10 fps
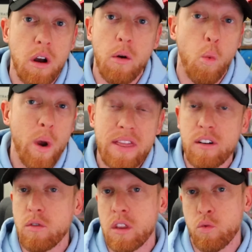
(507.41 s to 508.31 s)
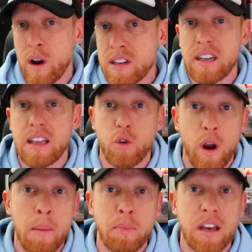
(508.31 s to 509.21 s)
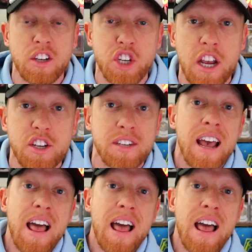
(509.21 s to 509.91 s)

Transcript: win the wrestling and the grappling exchanges.